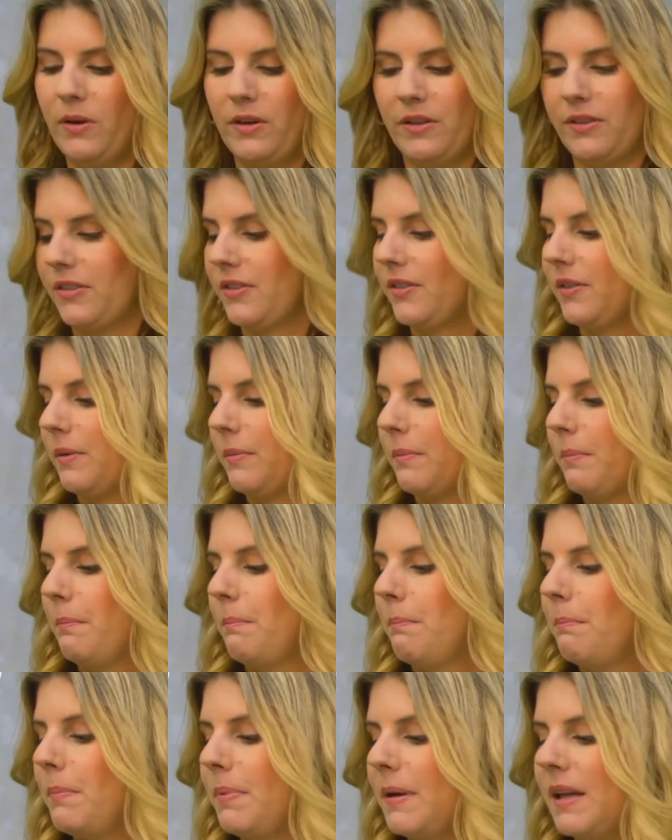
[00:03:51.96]
with
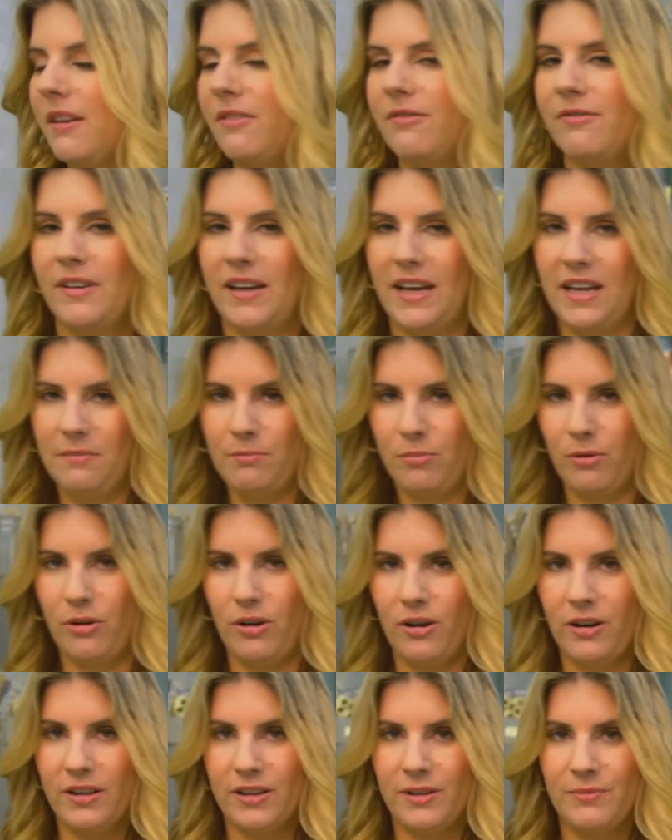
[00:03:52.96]
beef and
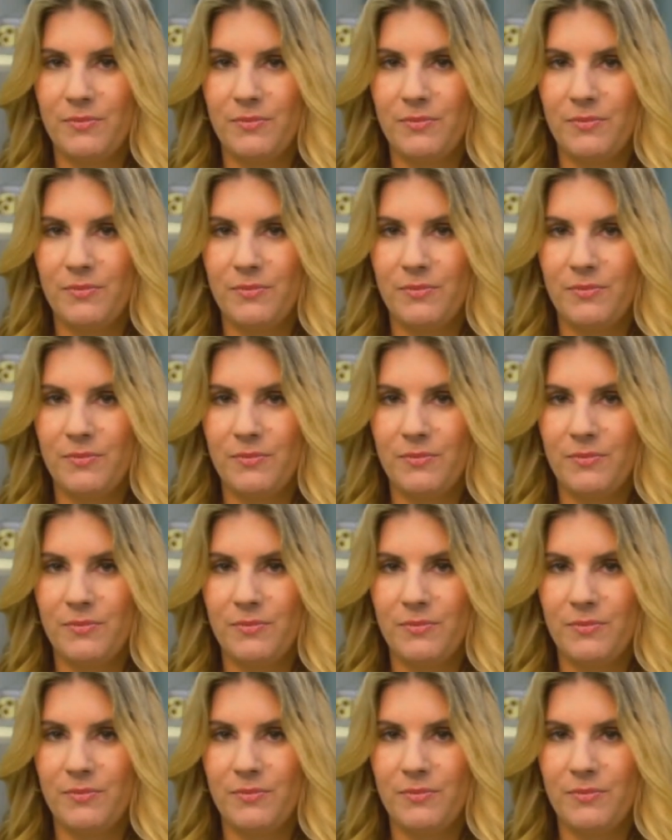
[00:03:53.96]
pork.